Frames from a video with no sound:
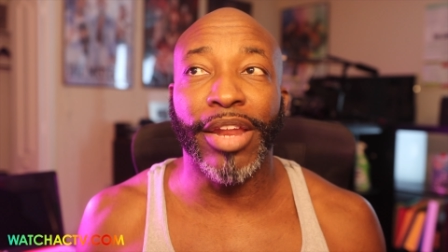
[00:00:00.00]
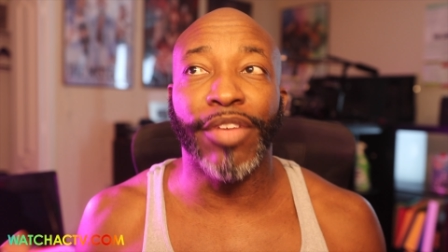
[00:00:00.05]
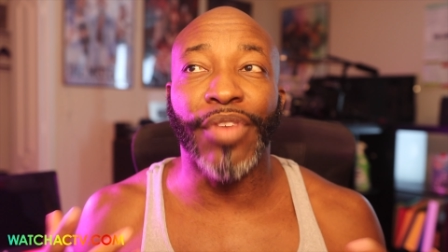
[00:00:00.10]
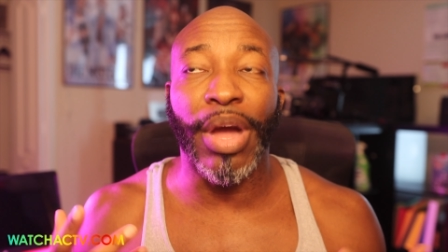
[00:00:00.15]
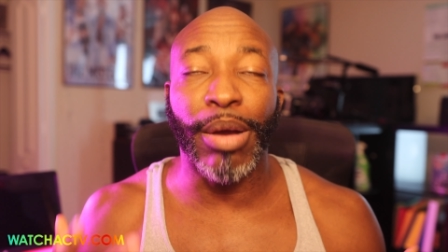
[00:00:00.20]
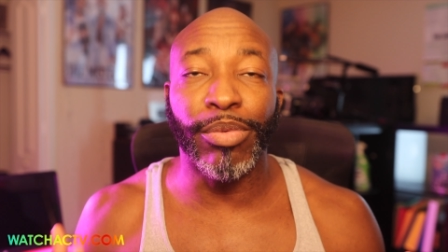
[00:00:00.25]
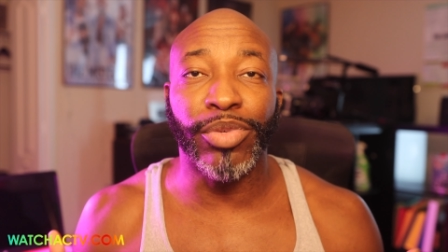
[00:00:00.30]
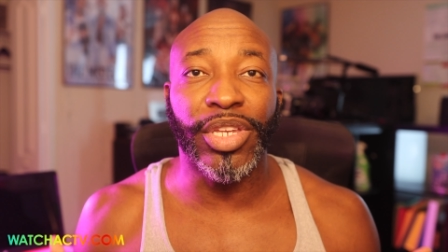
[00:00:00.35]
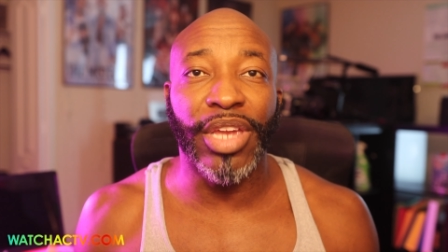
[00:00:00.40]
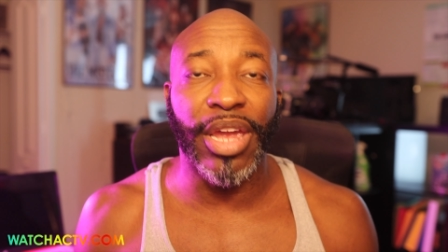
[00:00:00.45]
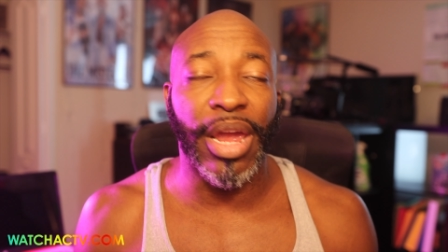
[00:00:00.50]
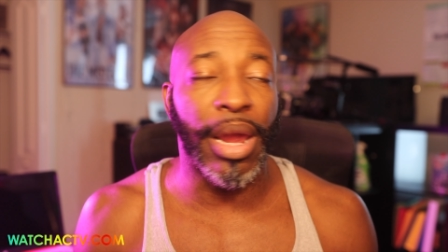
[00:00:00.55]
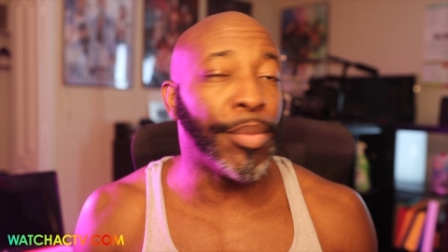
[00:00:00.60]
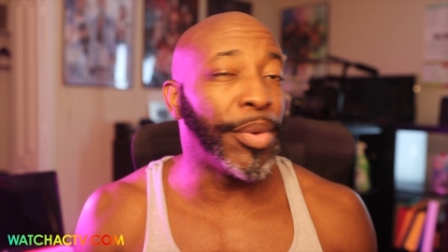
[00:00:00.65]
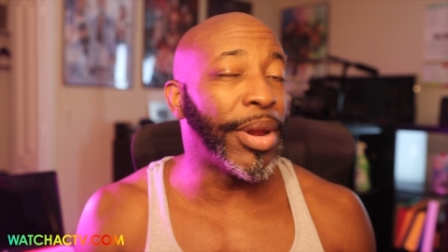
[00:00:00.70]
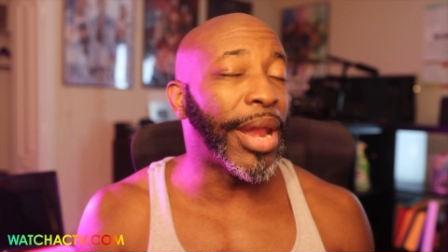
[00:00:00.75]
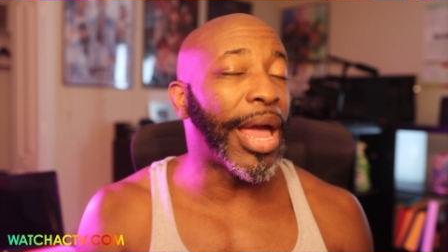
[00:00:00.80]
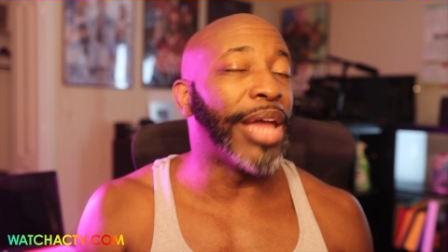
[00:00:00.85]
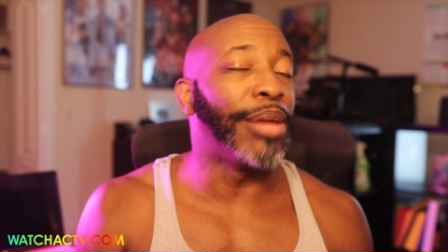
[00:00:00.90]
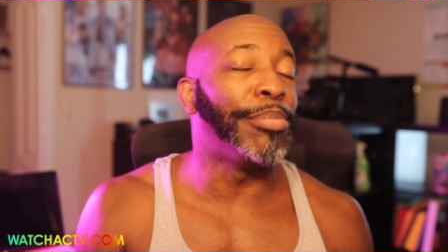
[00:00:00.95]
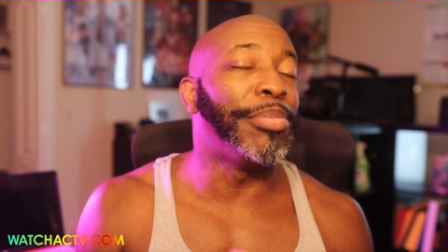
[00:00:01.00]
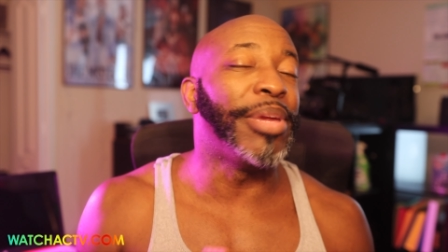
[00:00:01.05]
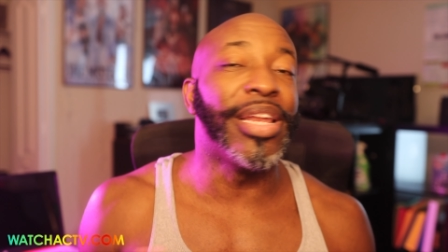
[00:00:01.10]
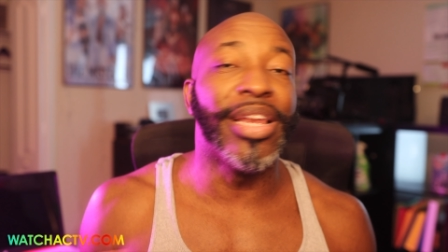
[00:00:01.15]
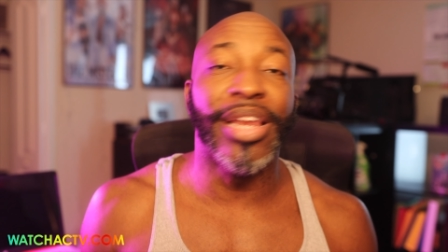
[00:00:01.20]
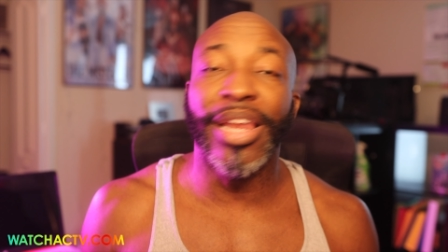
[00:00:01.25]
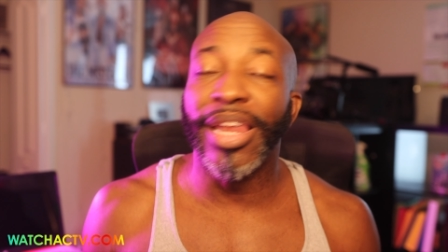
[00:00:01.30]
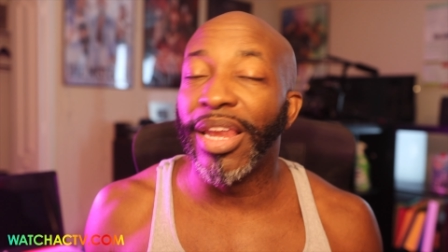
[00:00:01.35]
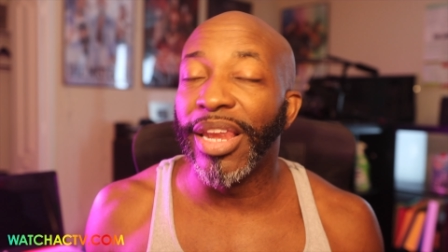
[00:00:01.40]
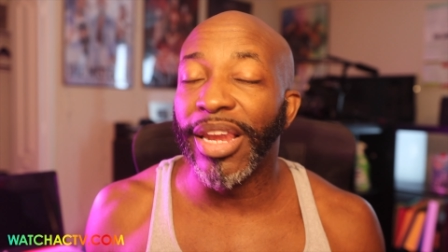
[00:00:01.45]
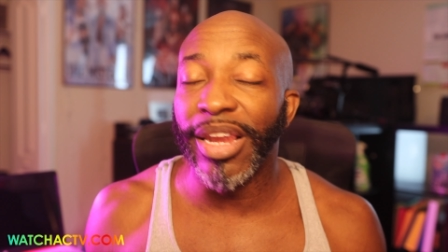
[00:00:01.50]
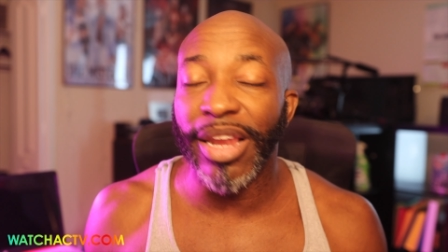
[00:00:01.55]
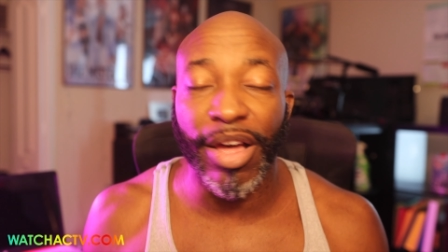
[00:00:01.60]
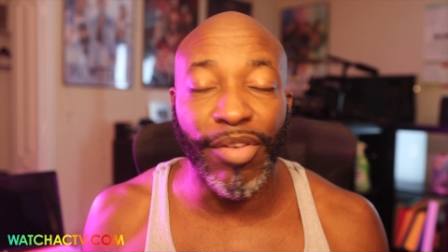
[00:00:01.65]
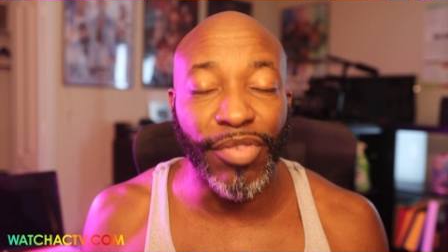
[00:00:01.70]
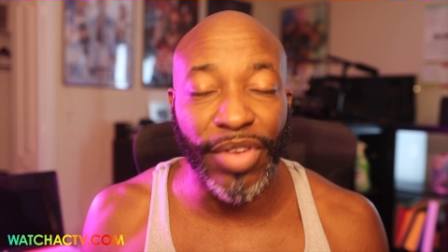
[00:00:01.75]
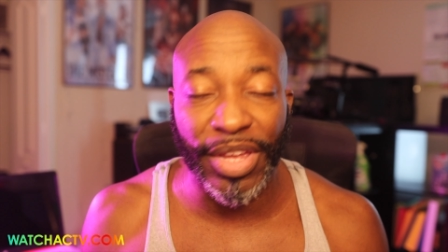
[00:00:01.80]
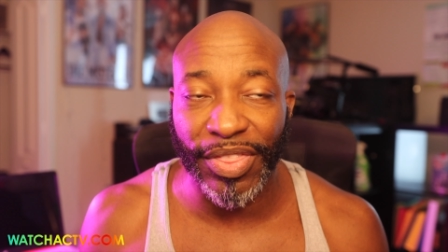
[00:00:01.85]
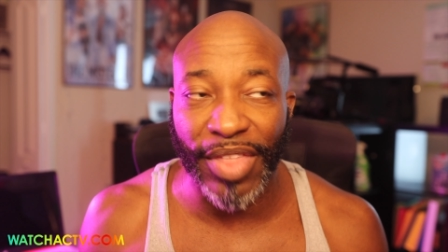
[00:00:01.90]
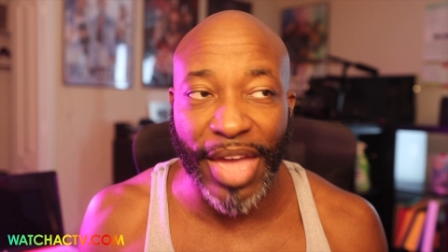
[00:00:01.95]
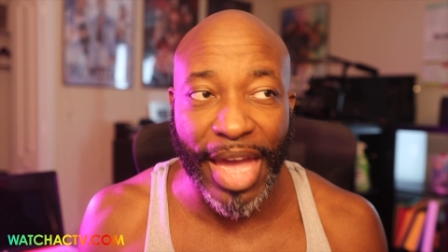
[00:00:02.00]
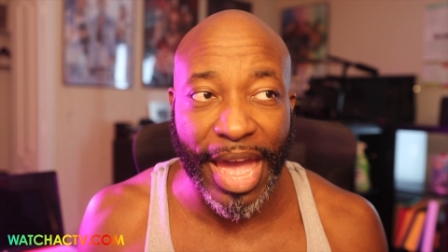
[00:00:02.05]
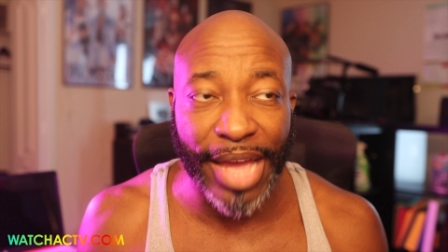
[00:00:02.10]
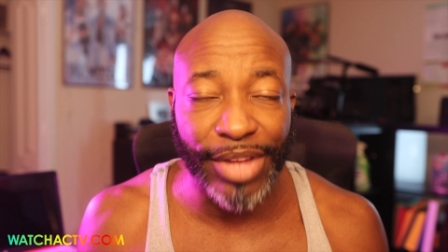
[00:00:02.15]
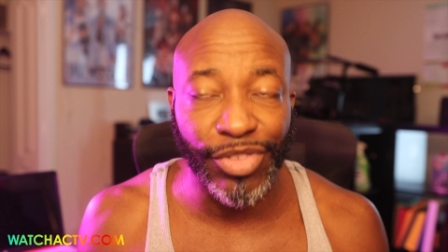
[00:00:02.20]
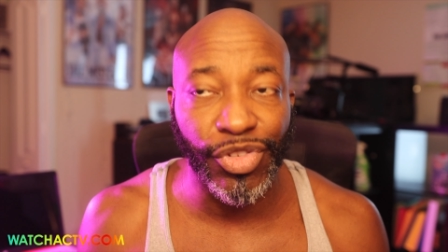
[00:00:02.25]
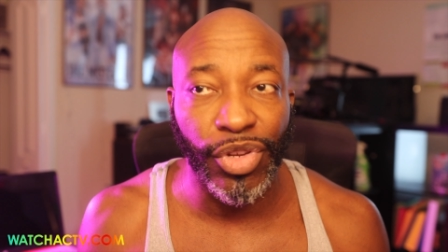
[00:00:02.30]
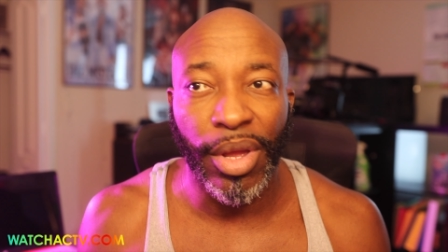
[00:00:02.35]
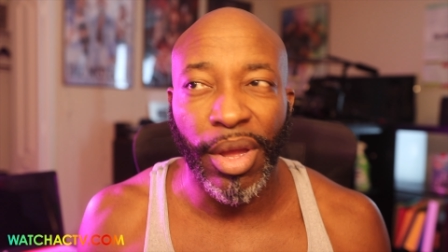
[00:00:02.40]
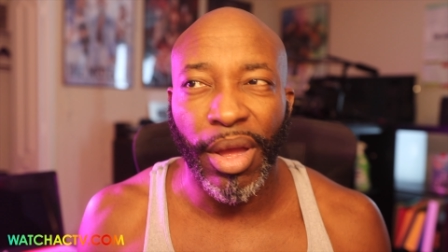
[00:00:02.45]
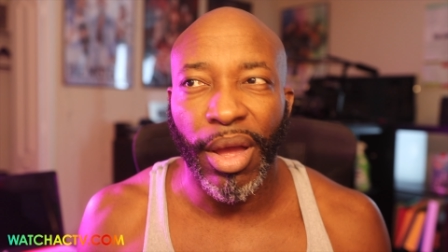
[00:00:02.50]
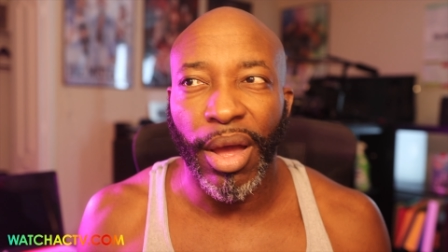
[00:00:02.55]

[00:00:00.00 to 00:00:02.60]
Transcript: If I was Cameron, I'd be loving that.